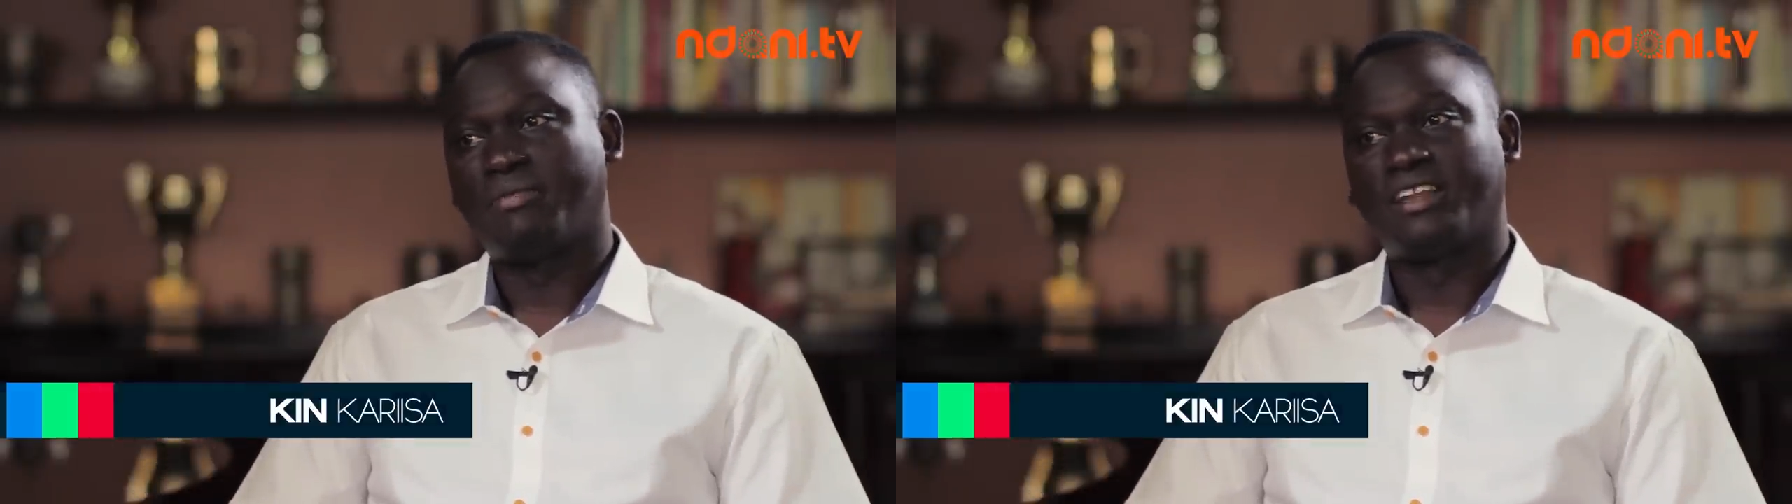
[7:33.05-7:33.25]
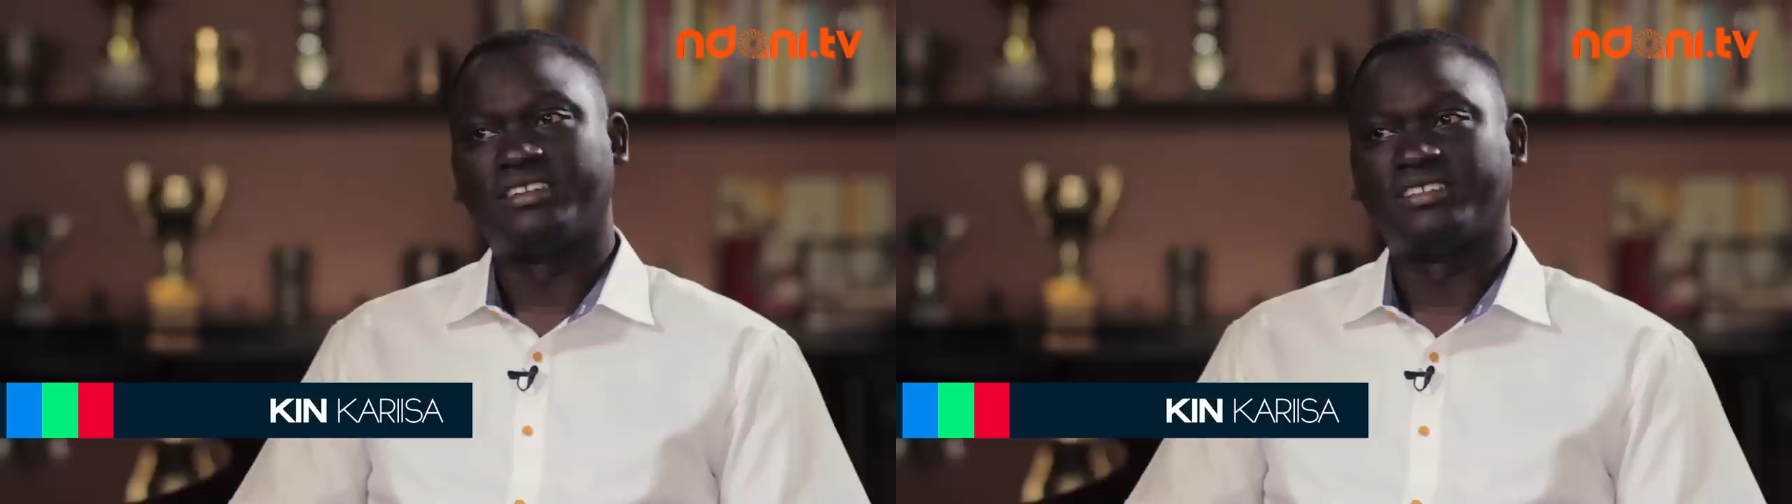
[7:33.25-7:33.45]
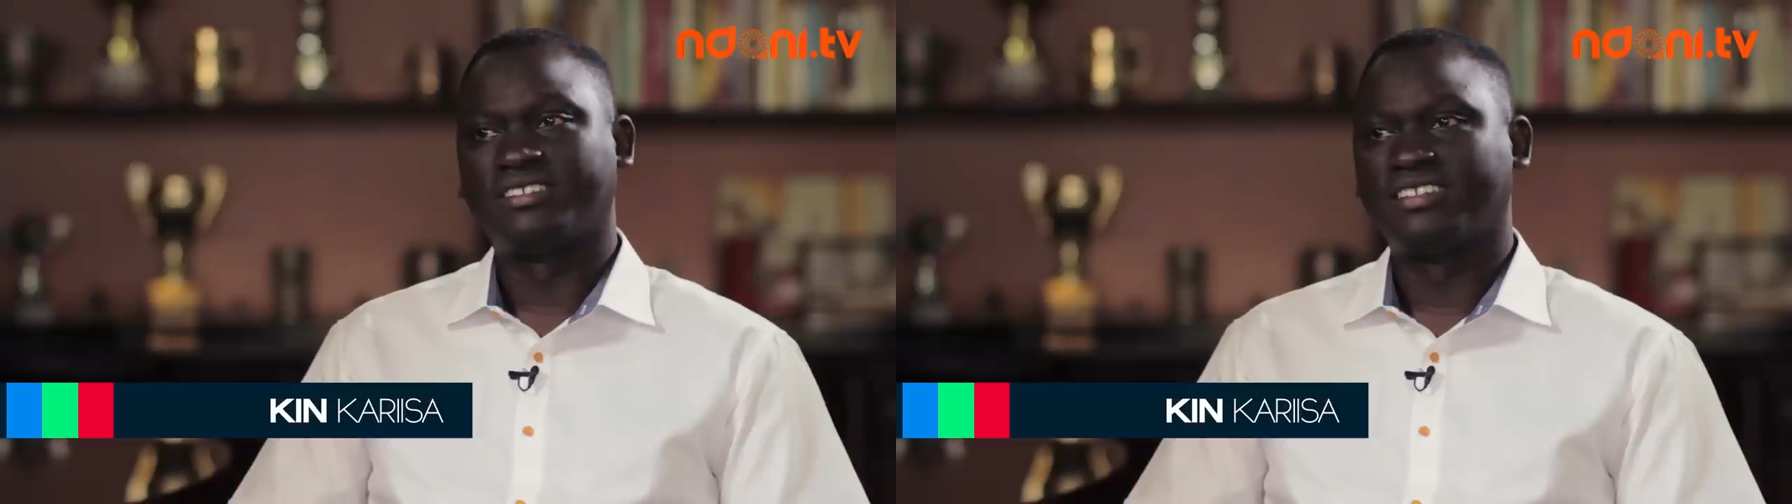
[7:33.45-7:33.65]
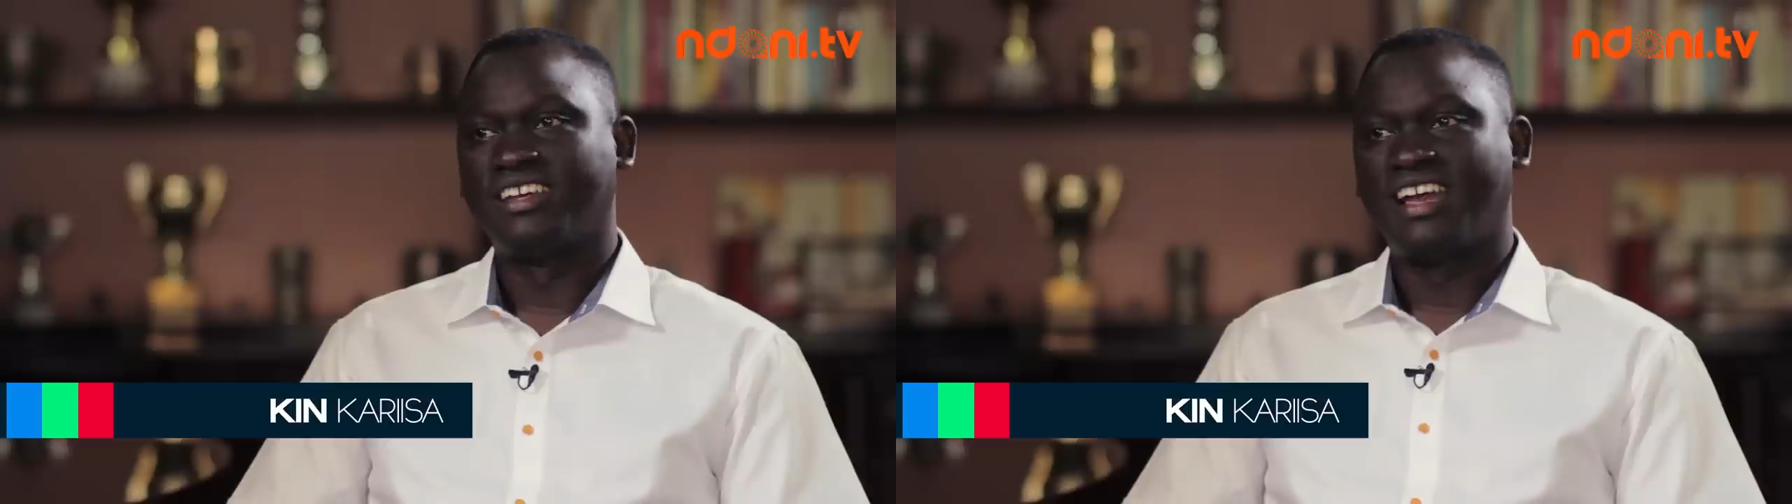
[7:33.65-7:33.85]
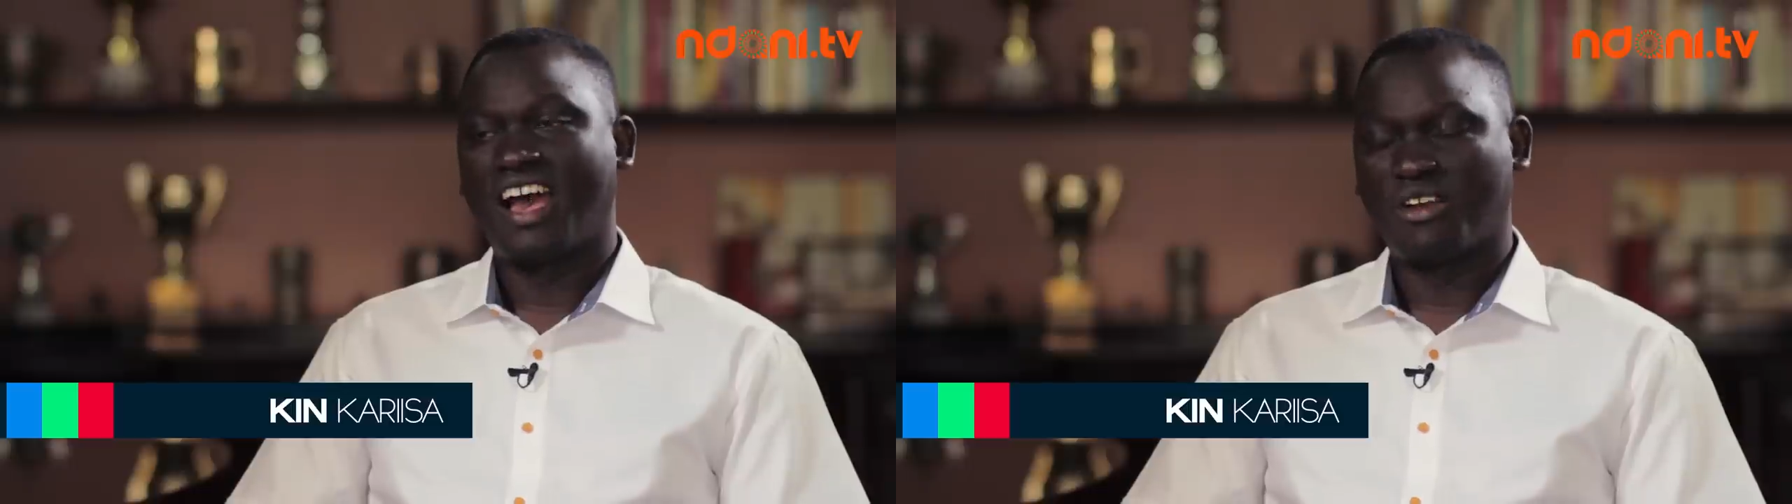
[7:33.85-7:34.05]
But
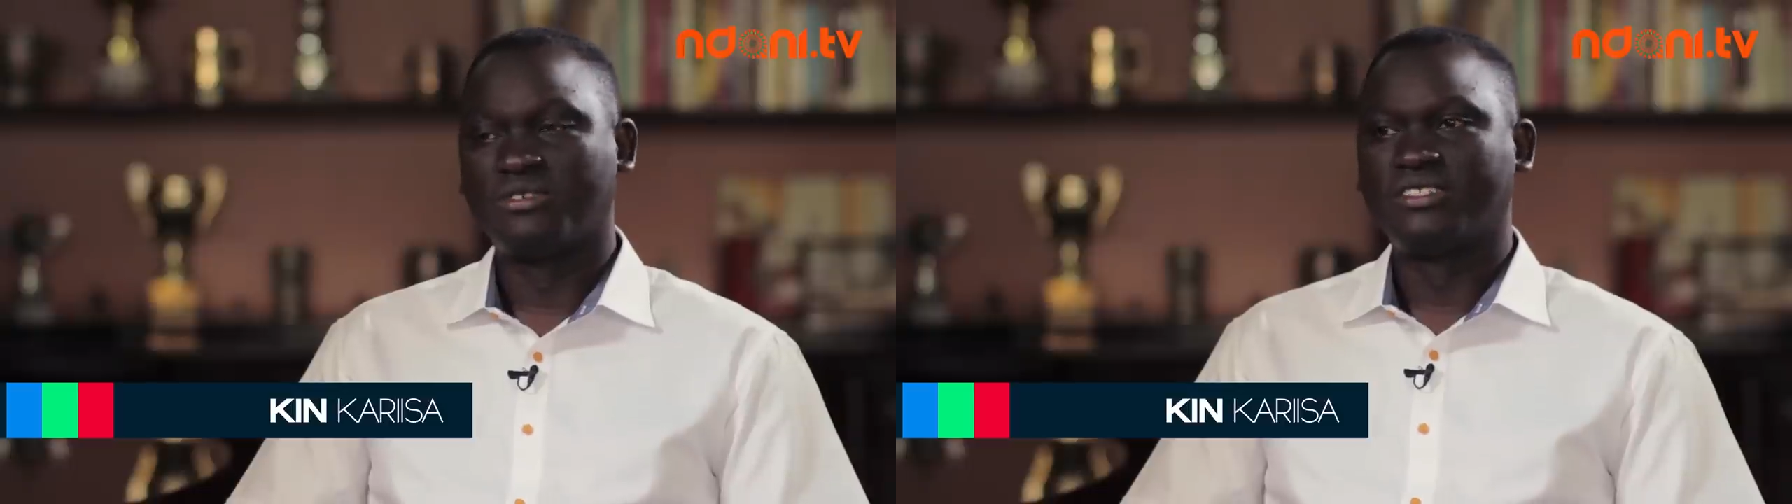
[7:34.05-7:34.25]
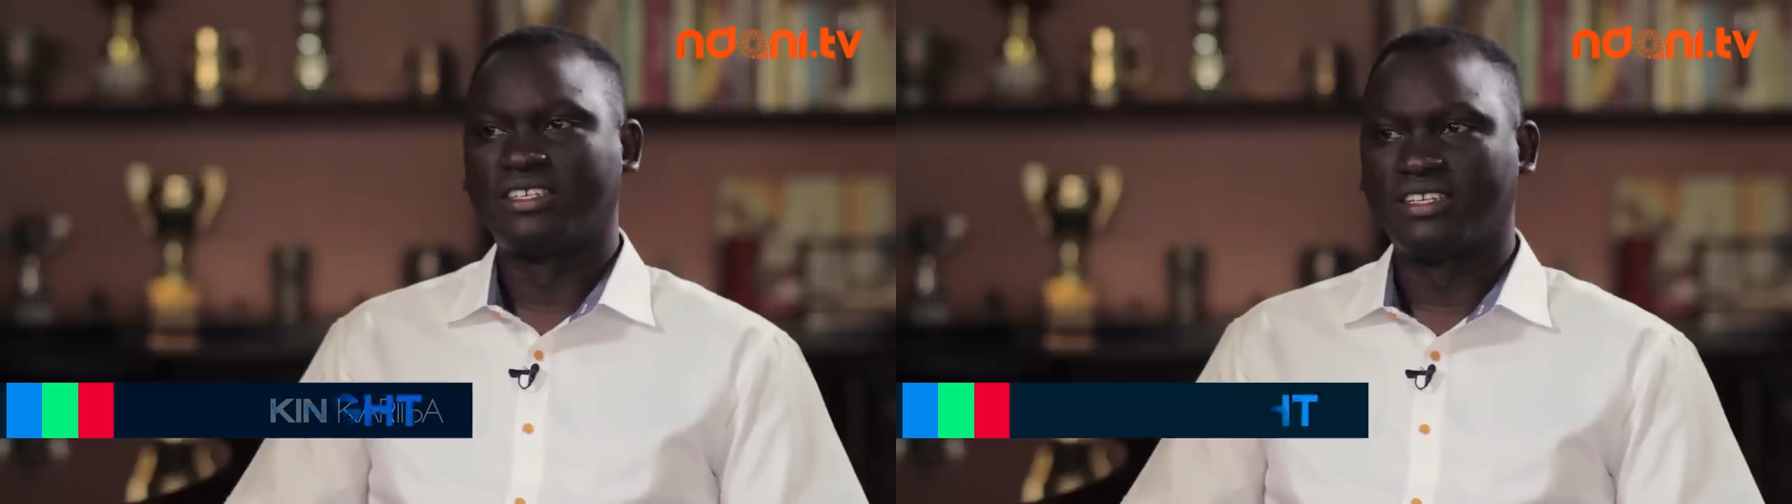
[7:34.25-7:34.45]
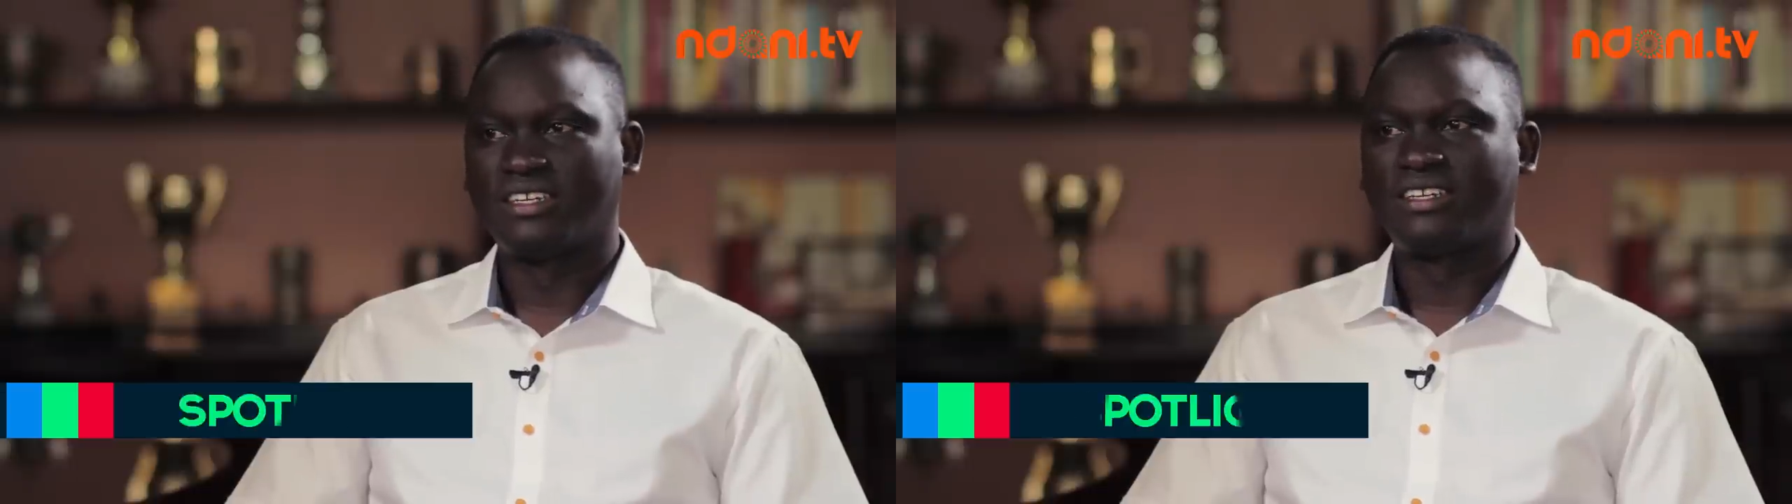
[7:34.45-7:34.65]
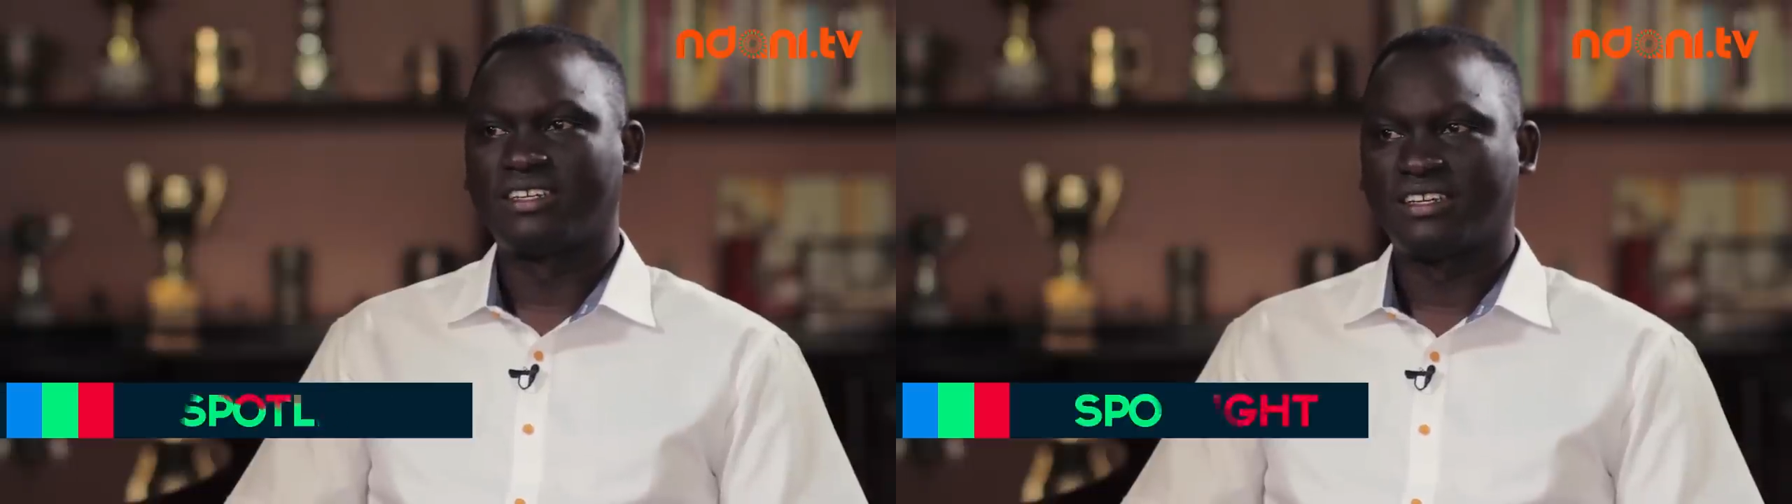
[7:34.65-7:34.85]
I don't think